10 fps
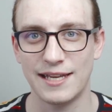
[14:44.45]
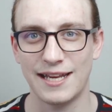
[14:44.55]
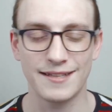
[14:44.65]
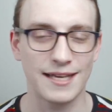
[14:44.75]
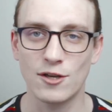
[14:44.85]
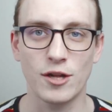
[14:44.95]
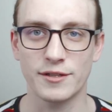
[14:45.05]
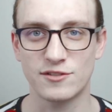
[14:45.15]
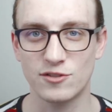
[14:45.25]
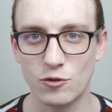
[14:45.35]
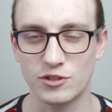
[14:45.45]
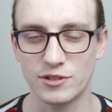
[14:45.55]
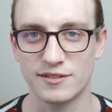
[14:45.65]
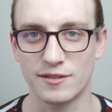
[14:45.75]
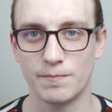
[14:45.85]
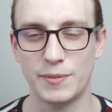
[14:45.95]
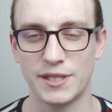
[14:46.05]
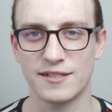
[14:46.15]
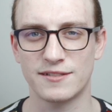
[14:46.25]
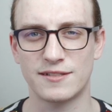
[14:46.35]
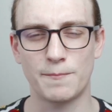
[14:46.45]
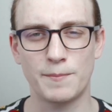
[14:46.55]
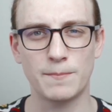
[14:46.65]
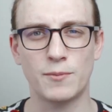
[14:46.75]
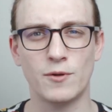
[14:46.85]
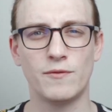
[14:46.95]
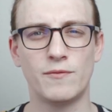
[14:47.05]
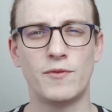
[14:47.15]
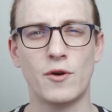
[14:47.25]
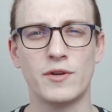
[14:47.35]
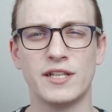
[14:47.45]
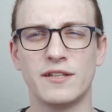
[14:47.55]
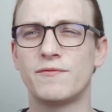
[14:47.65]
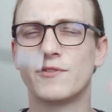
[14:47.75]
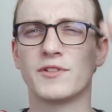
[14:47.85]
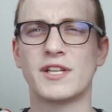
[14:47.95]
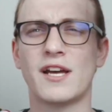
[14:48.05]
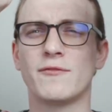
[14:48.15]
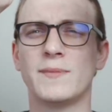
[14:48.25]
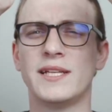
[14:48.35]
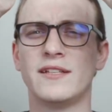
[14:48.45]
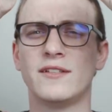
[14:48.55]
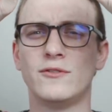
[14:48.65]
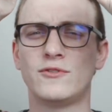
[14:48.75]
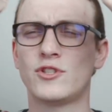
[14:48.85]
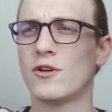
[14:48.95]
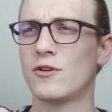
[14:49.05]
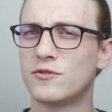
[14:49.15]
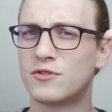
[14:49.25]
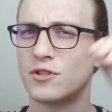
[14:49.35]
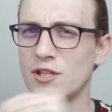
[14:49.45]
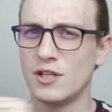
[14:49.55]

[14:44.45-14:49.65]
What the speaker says: and they called it socialism because the people voted for the government who chose